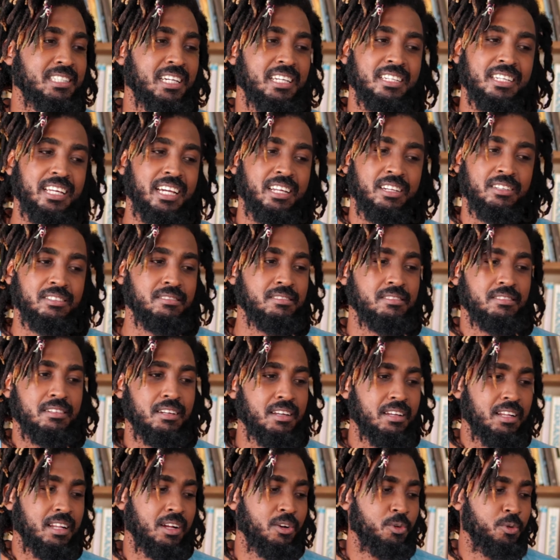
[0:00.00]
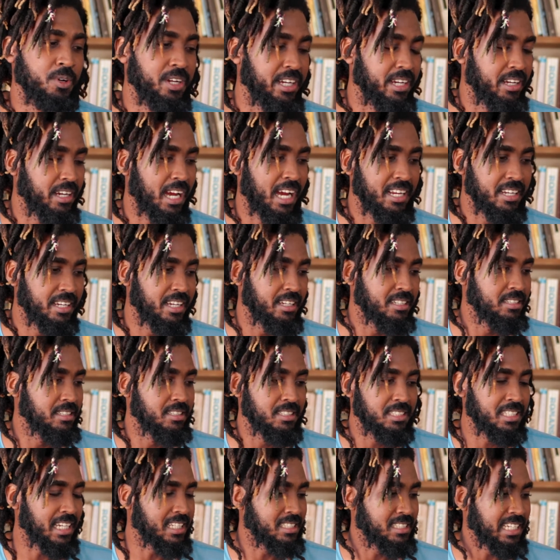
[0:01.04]
and then
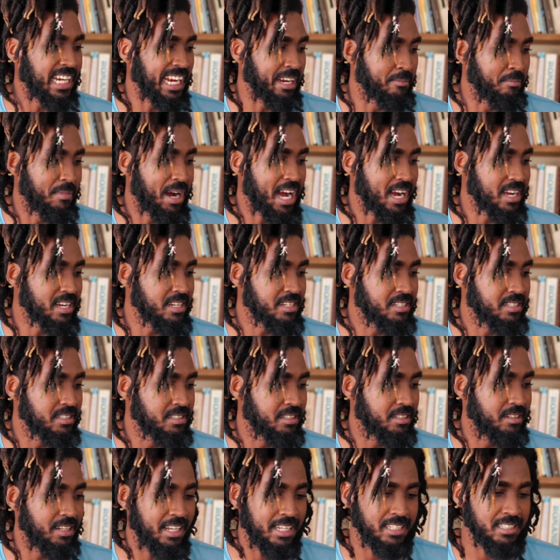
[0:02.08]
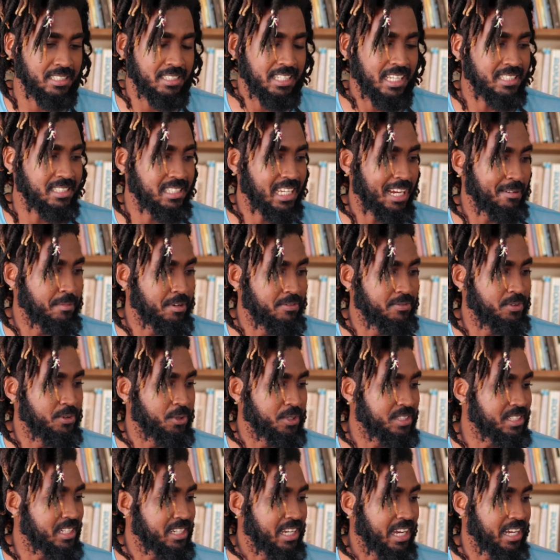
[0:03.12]
set time back, let's set time
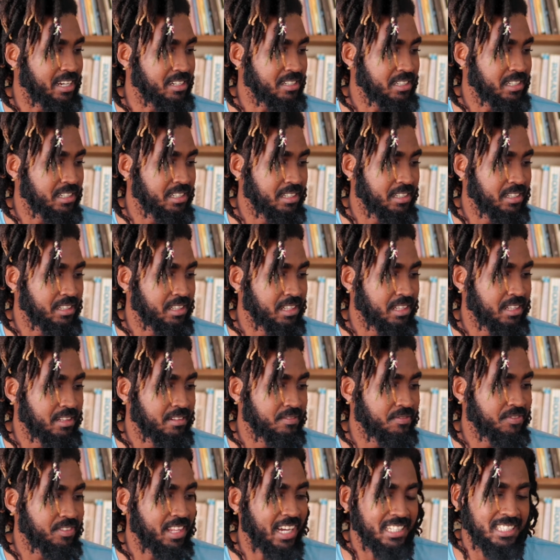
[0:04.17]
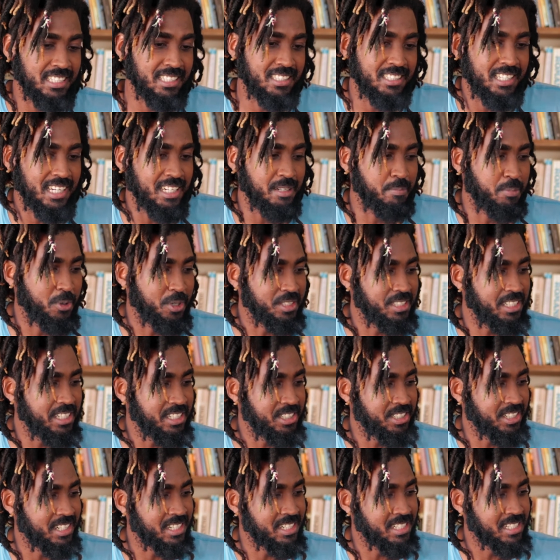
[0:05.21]
afloat again. That is
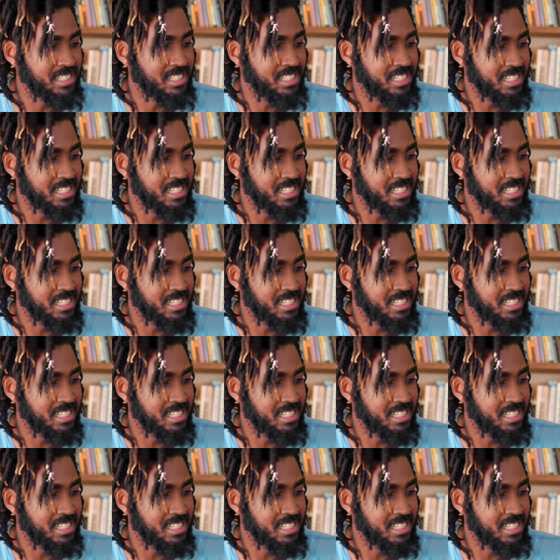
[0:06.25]
teleportation.